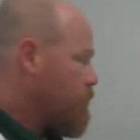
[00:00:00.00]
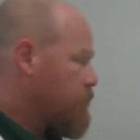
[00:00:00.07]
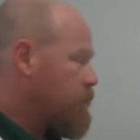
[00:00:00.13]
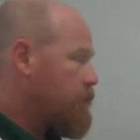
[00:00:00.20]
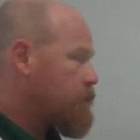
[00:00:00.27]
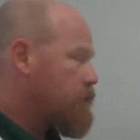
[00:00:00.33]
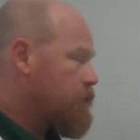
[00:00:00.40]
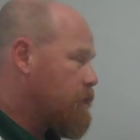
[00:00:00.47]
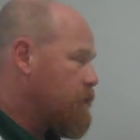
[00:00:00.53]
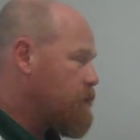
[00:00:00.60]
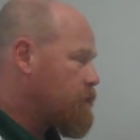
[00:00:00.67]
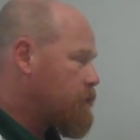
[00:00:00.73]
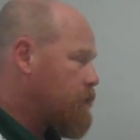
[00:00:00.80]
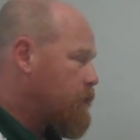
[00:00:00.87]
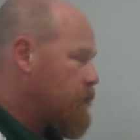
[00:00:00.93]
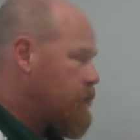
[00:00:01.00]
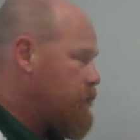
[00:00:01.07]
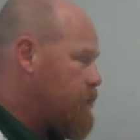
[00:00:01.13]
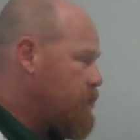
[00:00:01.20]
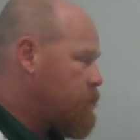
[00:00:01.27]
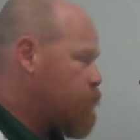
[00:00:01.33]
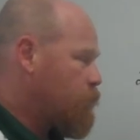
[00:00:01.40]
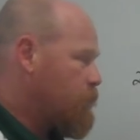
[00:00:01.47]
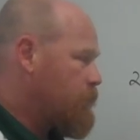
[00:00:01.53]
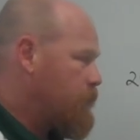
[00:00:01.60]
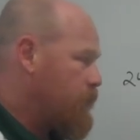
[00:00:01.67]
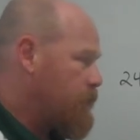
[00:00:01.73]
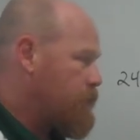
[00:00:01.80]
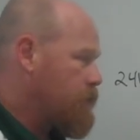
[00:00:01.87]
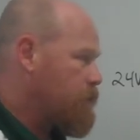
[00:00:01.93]
Resistance, each one
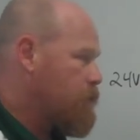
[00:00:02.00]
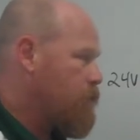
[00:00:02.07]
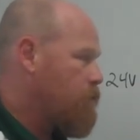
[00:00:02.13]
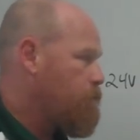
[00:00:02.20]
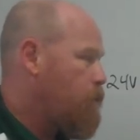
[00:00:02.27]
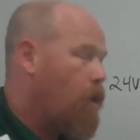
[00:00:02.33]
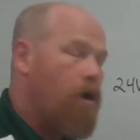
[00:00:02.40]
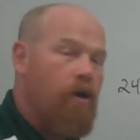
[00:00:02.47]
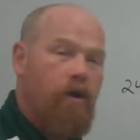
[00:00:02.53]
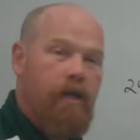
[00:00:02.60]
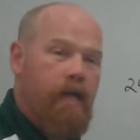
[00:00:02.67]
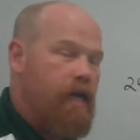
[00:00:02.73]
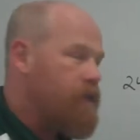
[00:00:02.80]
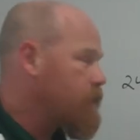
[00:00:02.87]
takes its own part,